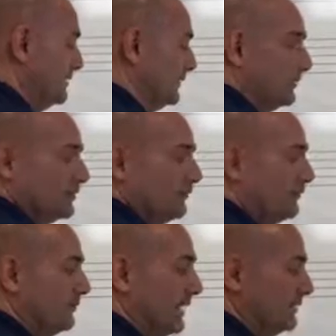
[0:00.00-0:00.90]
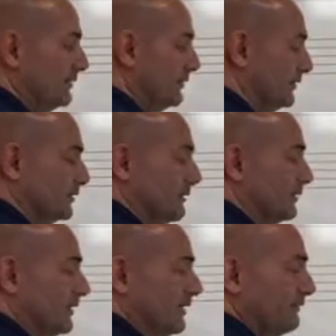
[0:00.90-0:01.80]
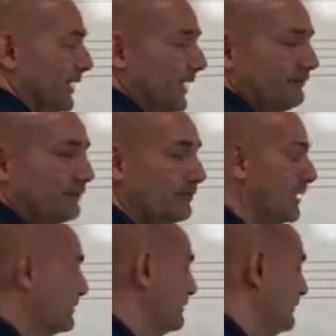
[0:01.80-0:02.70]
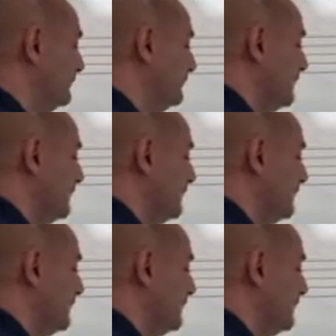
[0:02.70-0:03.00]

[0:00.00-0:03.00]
key signature for bass or treble clef and for bass clef.